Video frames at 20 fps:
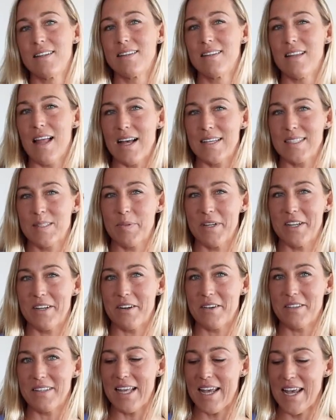Last but
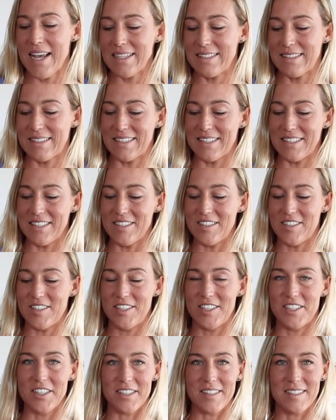not least,
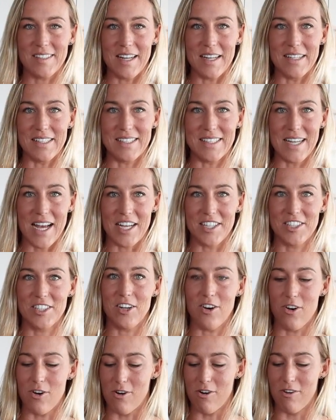just a
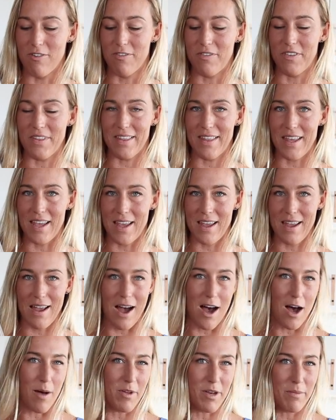dash of the
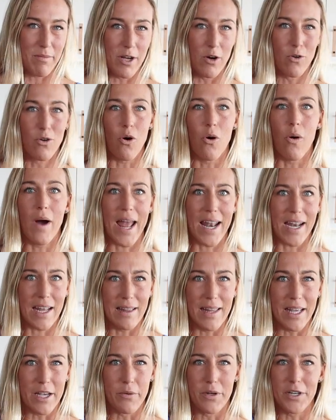almond milk or
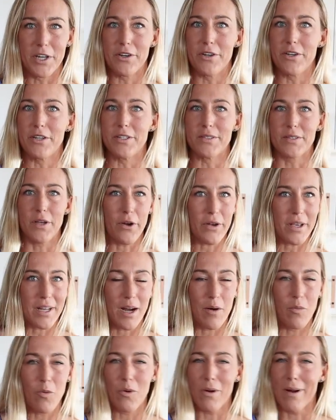any liquid. You could use
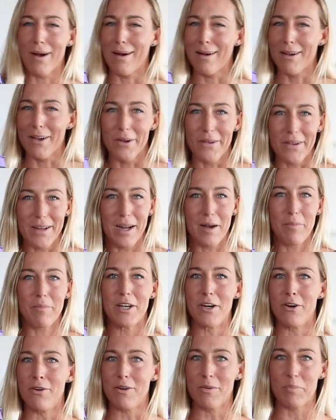coconut water, coconut
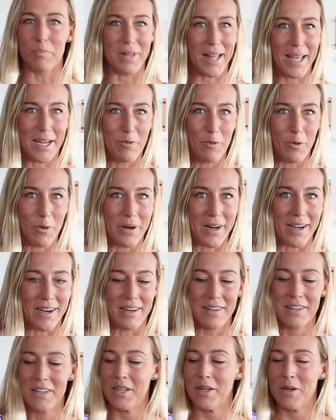milk, plain
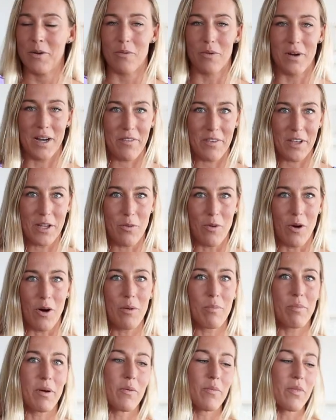water, whatever you
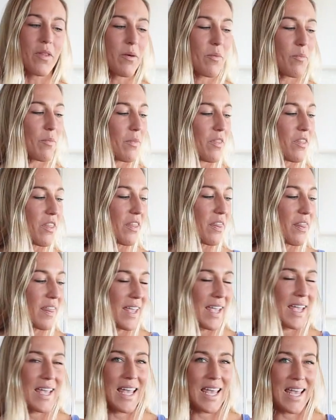want. But the
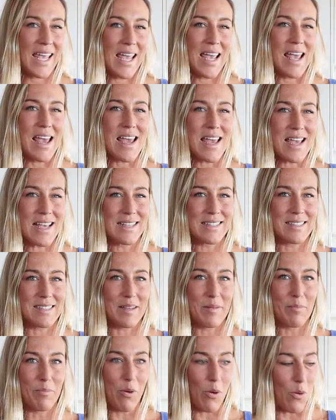thing here is
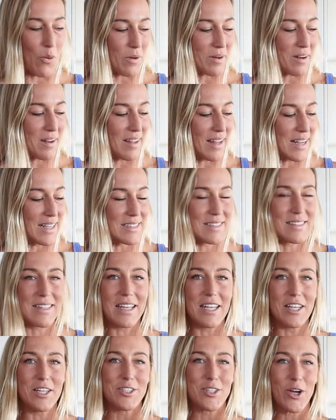important is
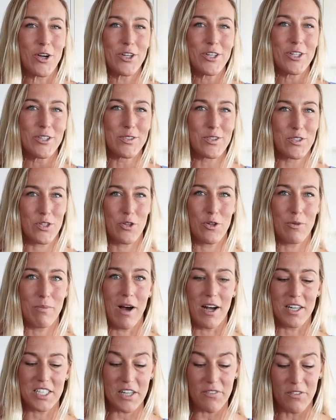that you don't use too
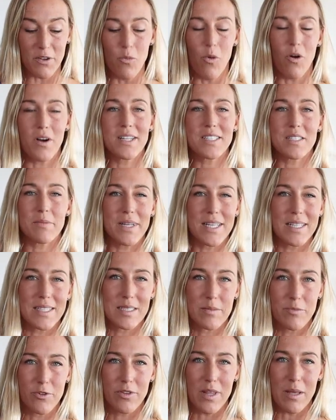much. If you want it to be a
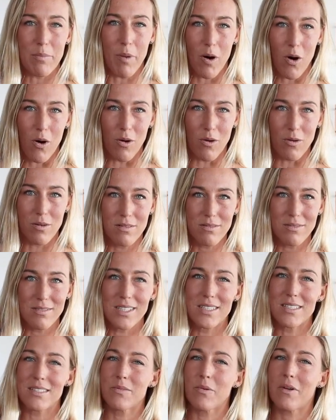smoothie bowl,
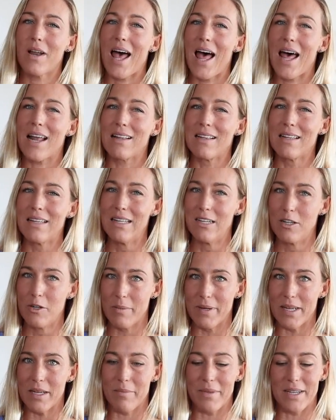you just want to add a
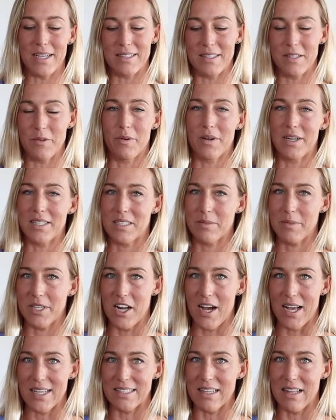little bit because you want it to be
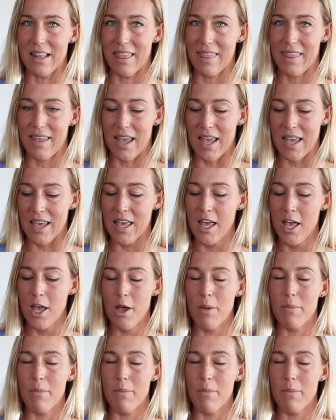nice and thick.